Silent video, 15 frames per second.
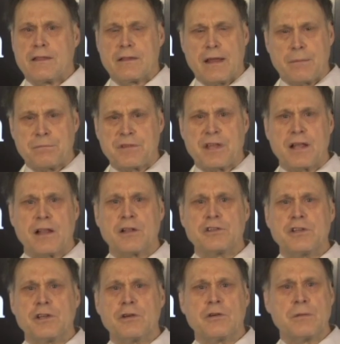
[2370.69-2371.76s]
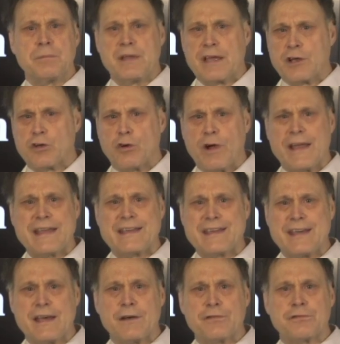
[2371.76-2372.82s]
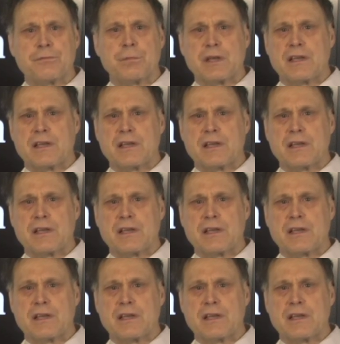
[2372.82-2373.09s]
I'm telling you, it'd be a great gift,